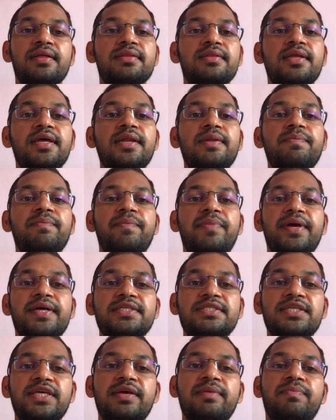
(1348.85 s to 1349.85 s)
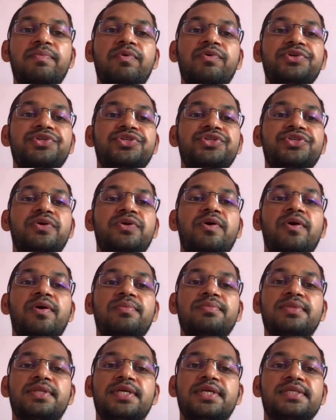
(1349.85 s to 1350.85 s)
Then basic posture
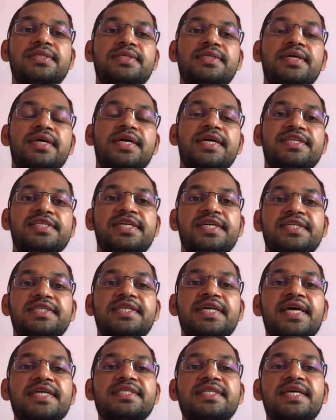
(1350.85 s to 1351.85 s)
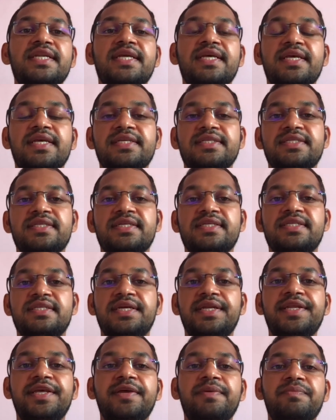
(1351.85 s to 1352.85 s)
of this Shirshasana is a
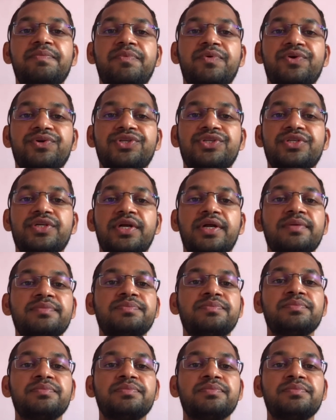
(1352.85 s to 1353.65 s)
sitting posture,